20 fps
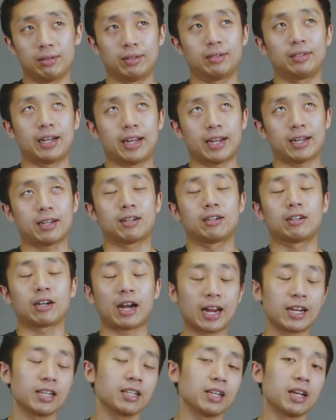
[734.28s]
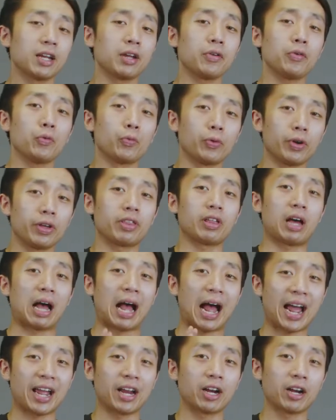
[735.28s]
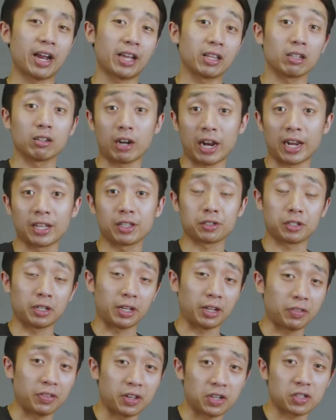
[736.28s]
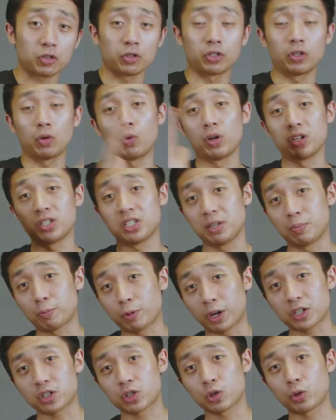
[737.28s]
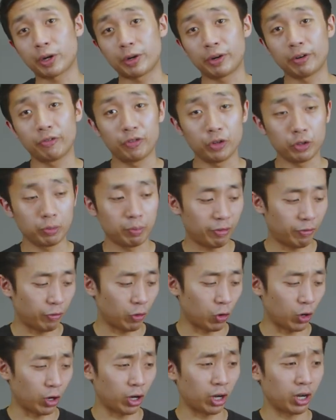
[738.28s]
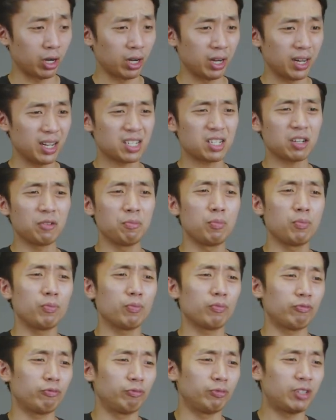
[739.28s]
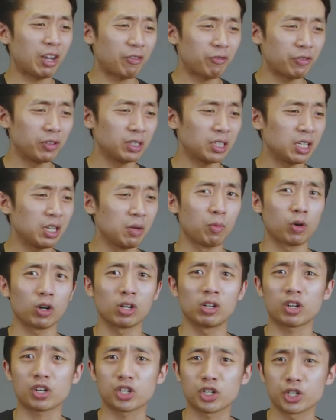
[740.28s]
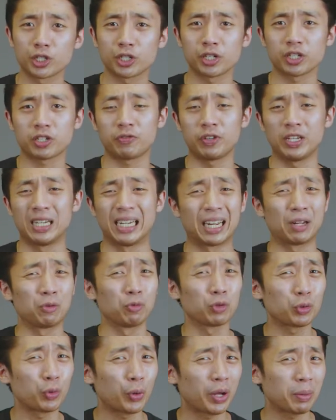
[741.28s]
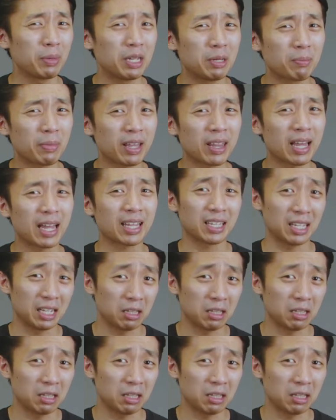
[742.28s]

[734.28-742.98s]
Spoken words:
Like grinding with a higher end grinder like this, or the 1Z Presso I reviewed before, is definitely a more luxurious feeling. And what do I mean by that?